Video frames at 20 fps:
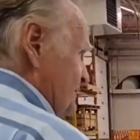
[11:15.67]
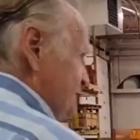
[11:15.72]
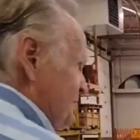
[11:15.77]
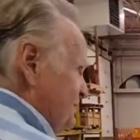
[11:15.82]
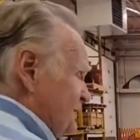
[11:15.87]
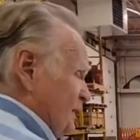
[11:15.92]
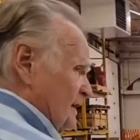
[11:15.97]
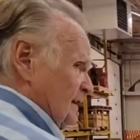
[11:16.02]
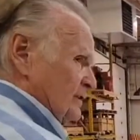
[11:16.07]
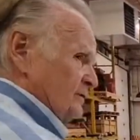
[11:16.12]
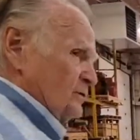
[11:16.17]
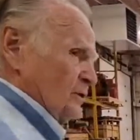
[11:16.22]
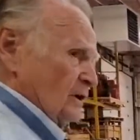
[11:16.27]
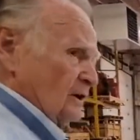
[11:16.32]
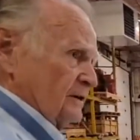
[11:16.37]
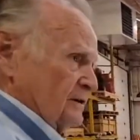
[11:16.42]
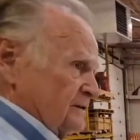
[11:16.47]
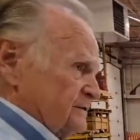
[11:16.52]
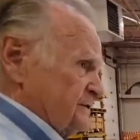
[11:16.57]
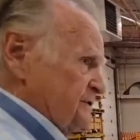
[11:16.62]
She's got
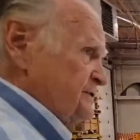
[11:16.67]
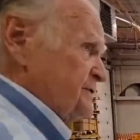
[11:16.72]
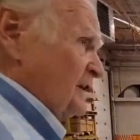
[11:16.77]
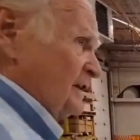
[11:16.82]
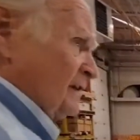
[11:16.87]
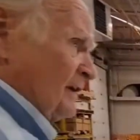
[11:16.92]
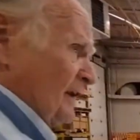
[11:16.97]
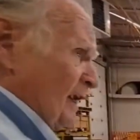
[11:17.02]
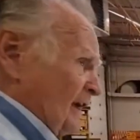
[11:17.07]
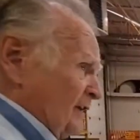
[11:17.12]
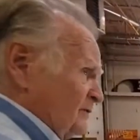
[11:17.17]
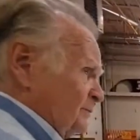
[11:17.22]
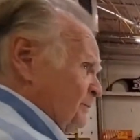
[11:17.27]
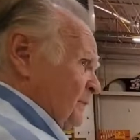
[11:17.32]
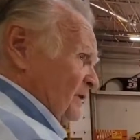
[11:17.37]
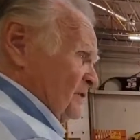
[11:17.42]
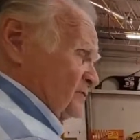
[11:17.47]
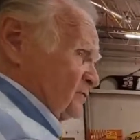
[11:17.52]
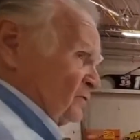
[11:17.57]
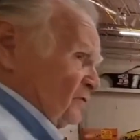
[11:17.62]
a nice
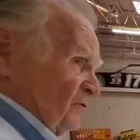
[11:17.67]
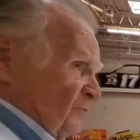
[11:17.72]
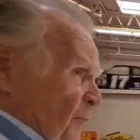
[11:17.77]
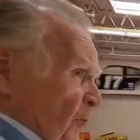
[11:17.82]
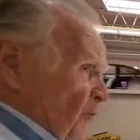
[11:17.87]
picture of